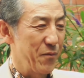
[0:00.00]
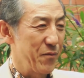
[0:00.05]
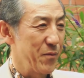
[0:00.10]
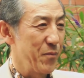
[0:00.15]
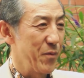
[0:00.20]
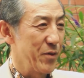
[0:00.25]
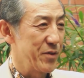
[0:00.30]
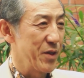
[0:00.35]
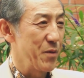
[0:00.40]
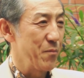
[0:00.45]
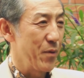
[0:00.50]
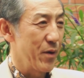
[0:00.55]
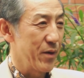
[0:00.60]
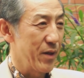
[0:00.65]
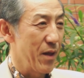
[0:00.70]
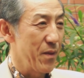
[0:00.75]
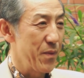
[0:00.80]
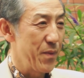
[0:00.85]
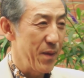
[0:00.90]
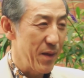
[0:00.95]
of the most
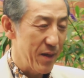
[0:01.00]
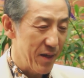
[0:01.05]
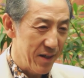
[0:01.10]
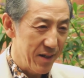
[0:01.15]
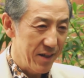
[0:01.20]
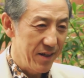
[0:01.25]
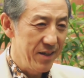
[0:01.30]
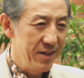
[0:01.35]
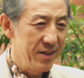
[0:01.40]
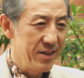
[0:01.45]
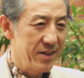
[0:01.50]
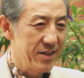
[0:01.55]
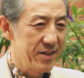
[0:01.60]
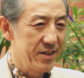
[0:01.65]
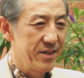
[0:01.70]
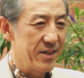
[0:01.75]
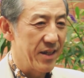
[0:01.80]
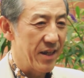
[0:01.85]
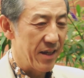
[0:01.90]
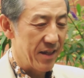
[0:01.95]
important things
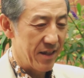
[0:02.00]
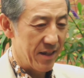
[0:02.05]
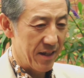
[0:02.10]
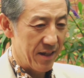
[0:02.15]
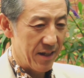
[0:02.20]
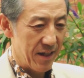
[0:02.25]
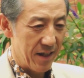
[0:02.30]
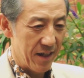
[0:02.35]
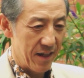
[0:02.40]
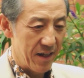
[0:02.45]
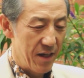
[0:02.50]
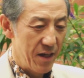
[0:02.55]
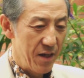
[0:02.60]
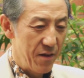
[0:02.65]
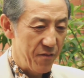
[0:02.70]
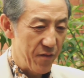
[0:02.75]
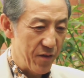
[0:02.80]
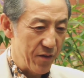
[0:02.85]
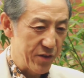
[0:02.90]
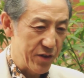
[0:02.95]
in
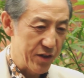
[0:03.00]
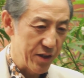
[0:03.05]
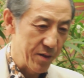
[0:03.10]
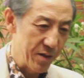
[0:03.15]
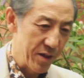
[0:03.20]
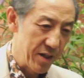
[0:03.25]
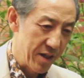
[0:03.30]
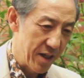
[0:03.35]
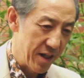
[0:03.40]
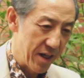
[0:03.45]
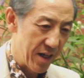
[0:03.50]
future